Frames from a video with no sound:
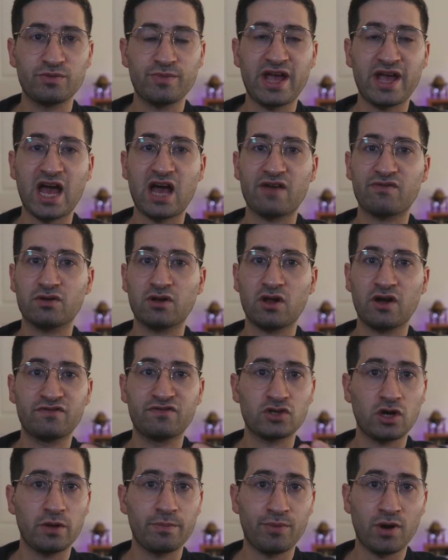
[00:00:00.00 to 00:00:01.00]
You may have a
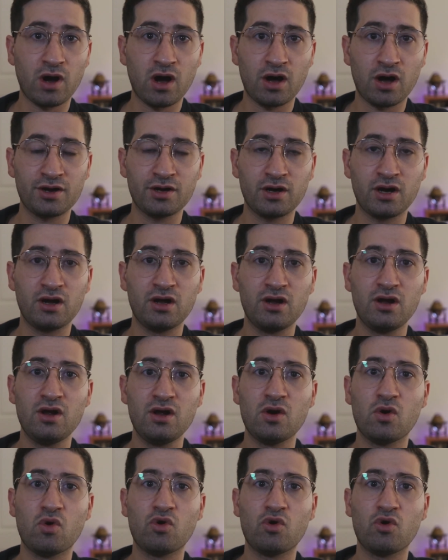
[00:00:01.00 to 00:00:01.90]
lifetime partner,